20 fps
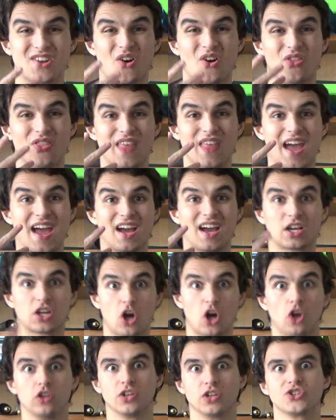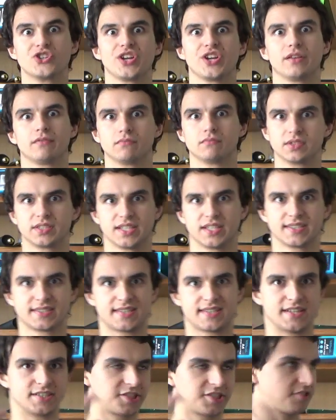on their ecology. This is
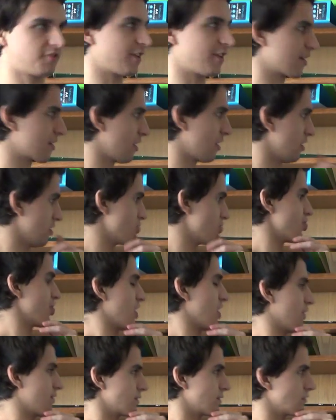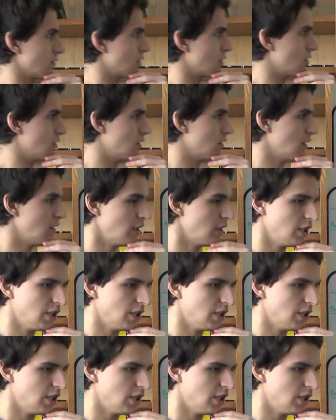sensory ecology, after all.